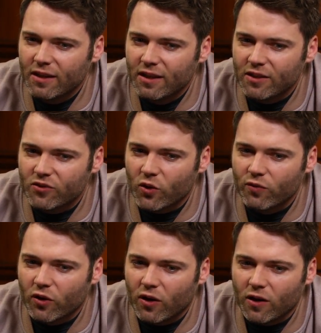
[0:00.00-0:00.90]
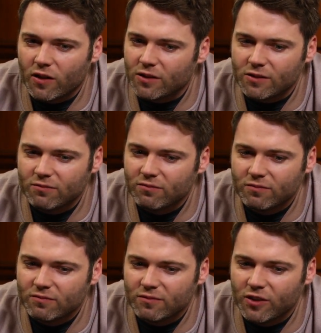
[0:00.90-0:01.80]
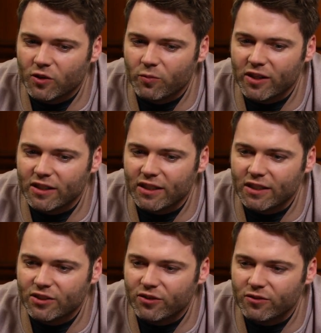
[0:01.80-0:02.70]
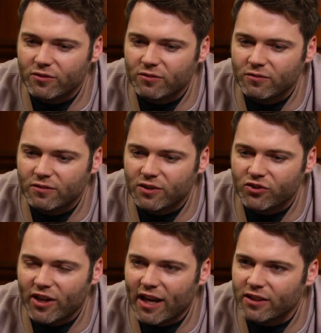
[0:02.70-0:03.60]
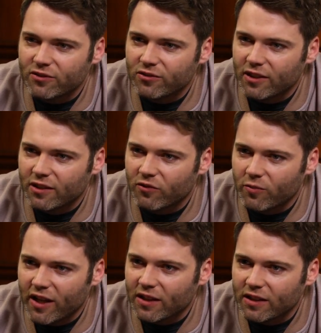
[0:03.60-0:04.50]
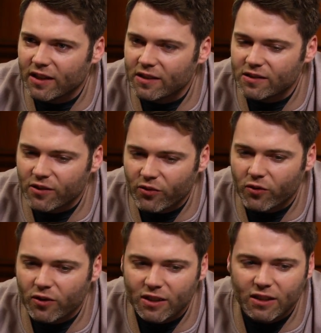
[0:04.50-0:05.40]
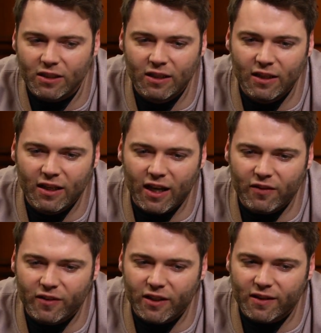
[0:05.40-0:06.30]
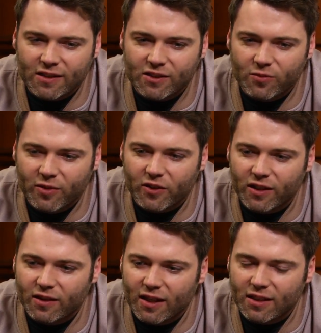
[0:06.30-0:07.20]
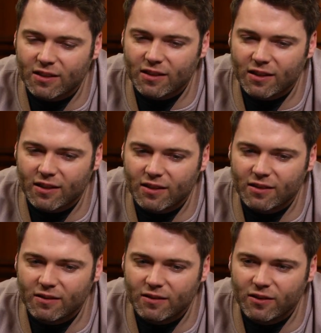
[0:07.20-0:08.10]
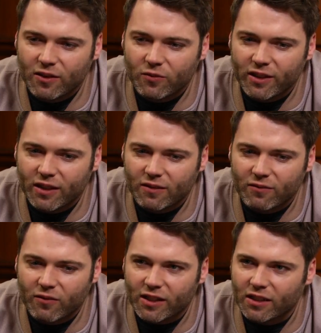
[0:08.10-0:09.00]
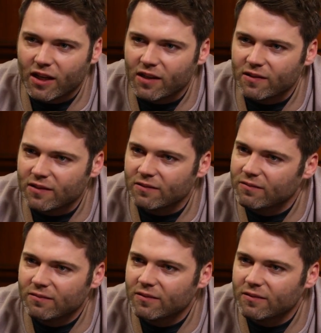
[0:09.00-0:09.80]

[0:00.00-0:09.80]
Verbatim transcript: his overall you know, ability to, to challenge and rebel against authority I feel like that's a spirit that uh, you know we can recognize. And how